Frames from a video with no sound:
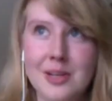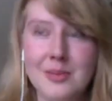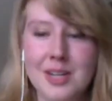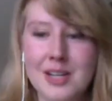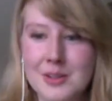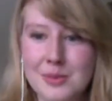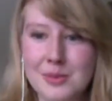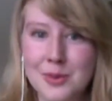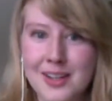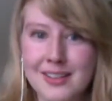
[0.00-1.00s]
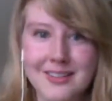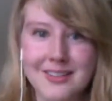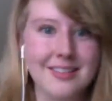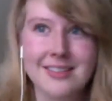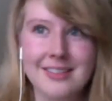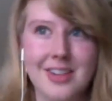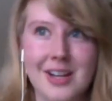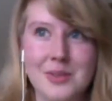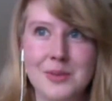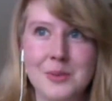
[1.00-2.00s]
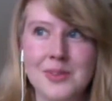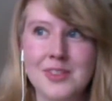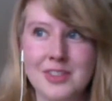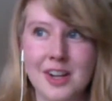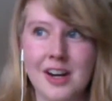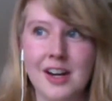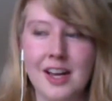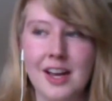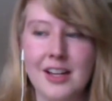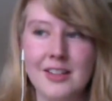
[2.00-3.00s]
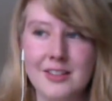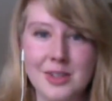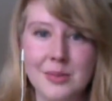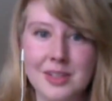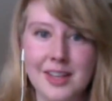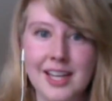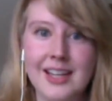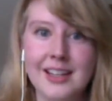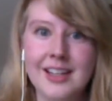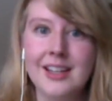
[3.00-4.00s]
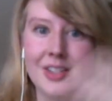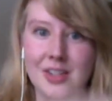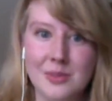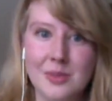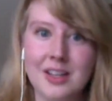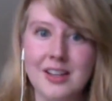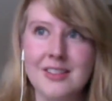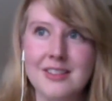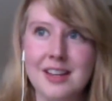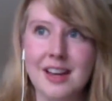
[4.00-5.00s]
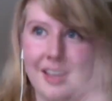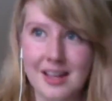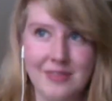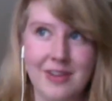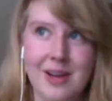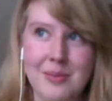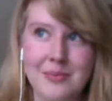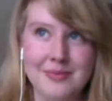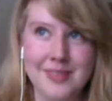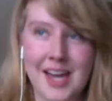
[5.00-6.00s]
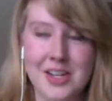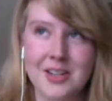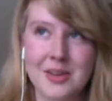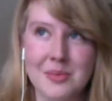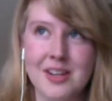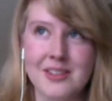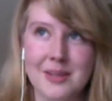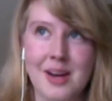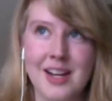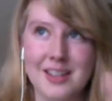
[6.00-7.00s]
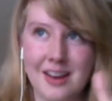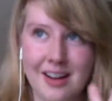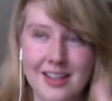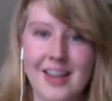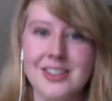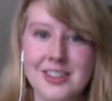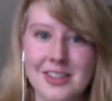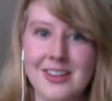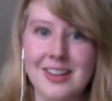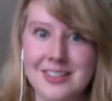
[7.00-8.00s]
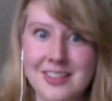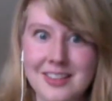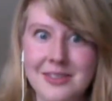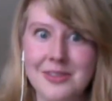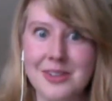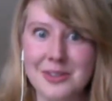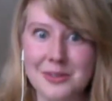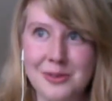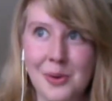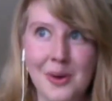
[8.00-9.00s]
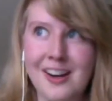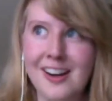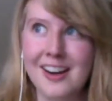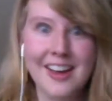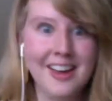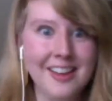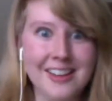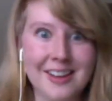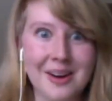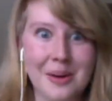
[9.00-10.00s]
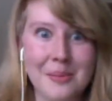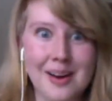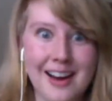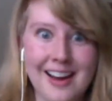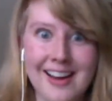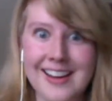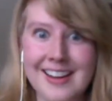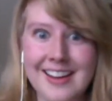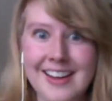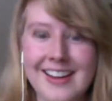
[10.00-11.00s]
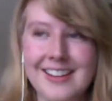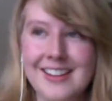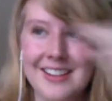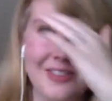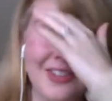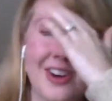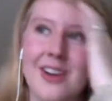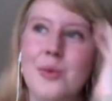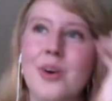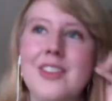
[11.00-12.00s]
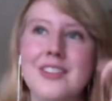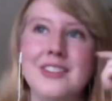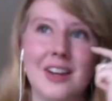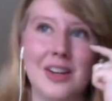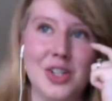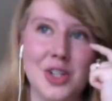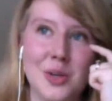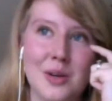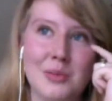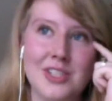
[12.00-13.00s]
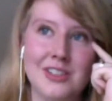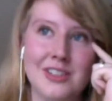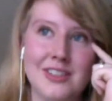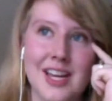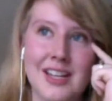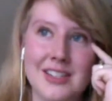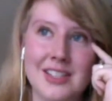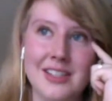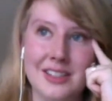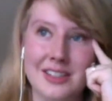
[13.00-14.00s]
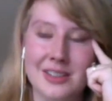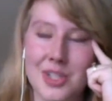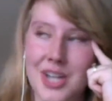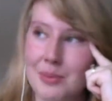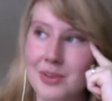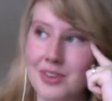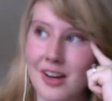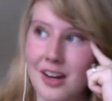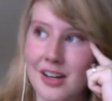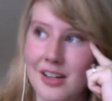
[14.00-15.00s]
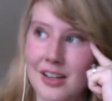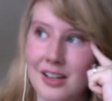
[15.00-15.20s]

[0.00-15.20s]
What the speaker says: minutes before class was supposed to start, and I could still be late just because if I'm catching the bus, I might not catch, like you guys said, the first 4 that come by, and if you're on one that's not going to show up till 10 till, which happens a lot,